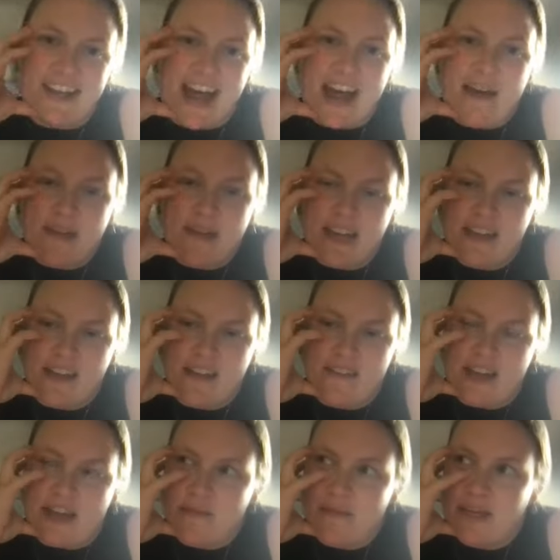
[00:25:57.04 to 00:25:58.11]
Abby, I love
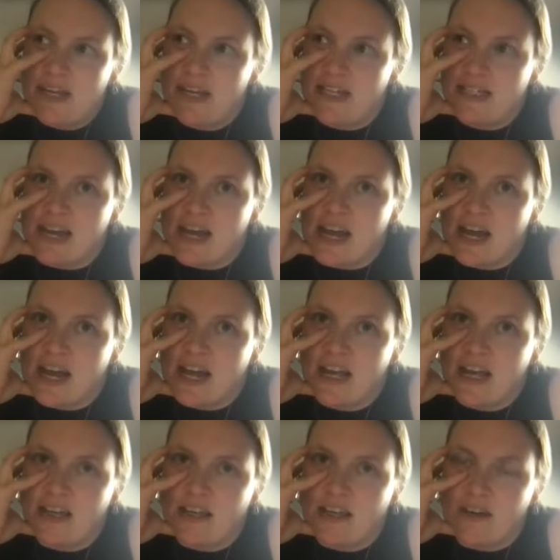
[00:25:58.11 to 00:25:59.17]
that because
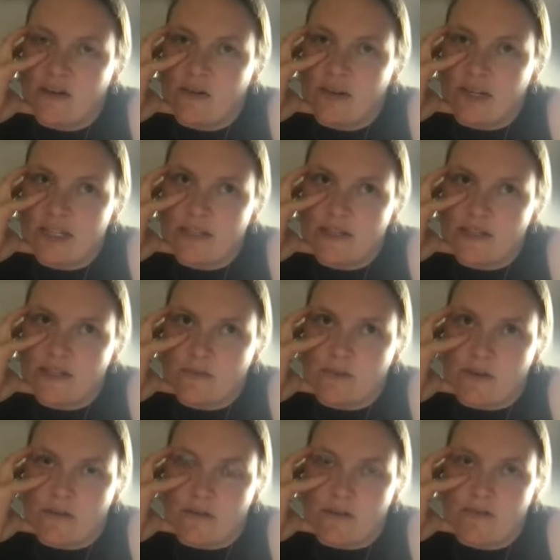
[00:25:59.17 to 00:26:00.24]
I always just want
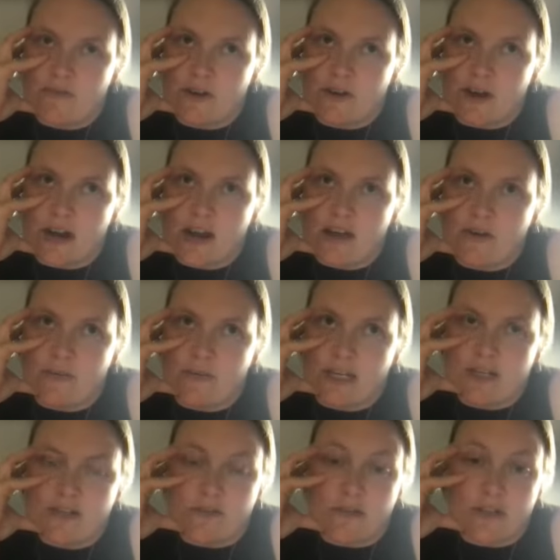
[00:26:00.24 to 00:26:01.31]
to refer out my
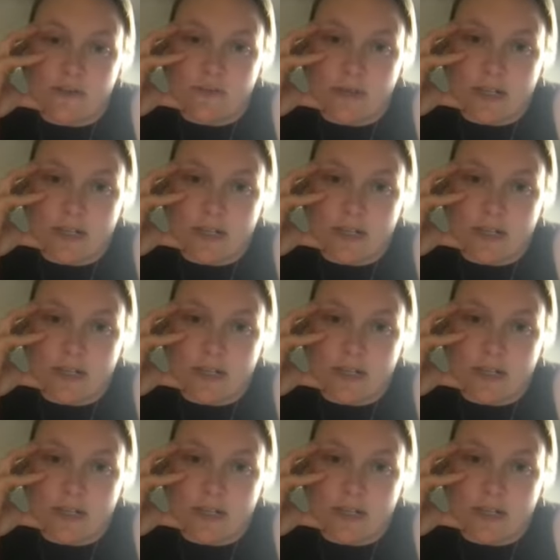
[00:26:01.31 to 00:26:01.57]
short term